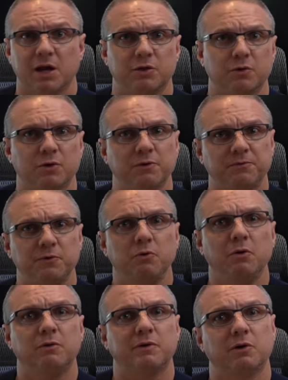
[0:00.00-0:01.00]
There are a
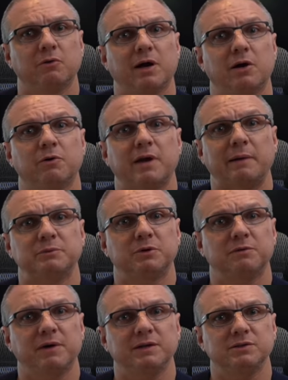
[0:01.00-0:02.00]
few other Elgato capture
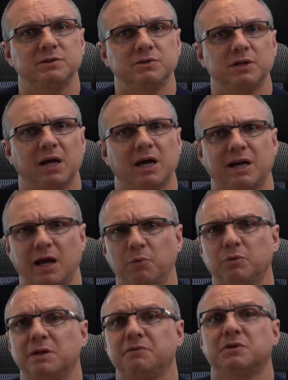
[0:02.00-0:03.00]
devices, and I
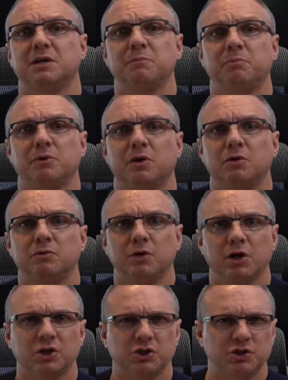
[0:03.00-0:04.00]
will leave a link below
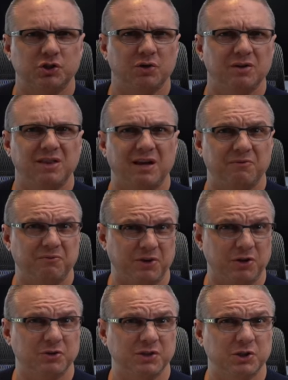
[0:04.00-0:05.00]
should they
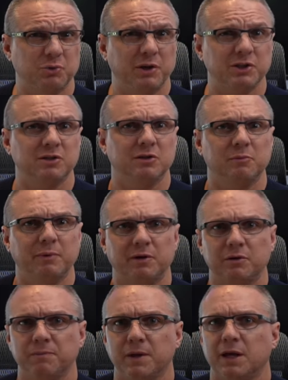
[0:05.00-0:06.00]
fit your situation a little
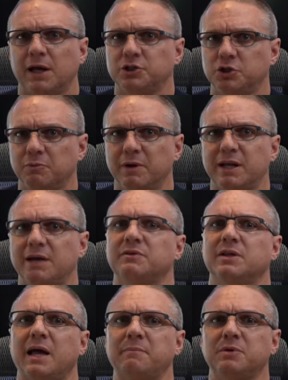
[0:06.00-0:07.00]
better, as you might have
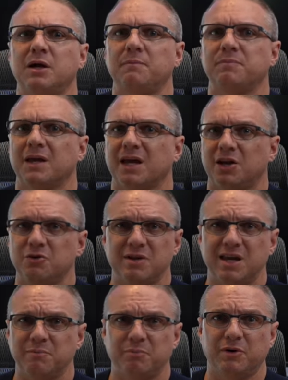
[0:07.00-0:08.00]
a laptop and you
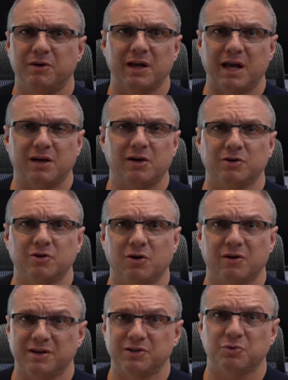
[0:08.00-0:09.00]
can't put an add-on
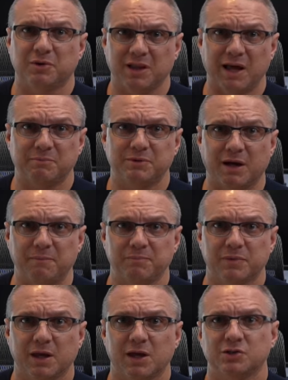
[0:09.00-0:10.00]
card into a laptop.
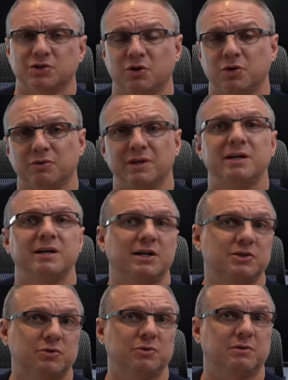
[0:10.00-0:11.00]
So you'll need an
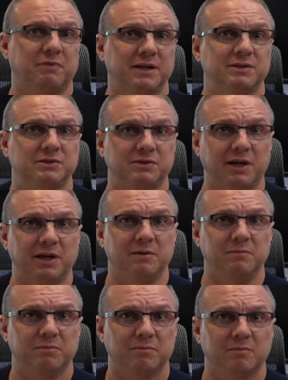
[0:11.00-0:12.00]
external device instead.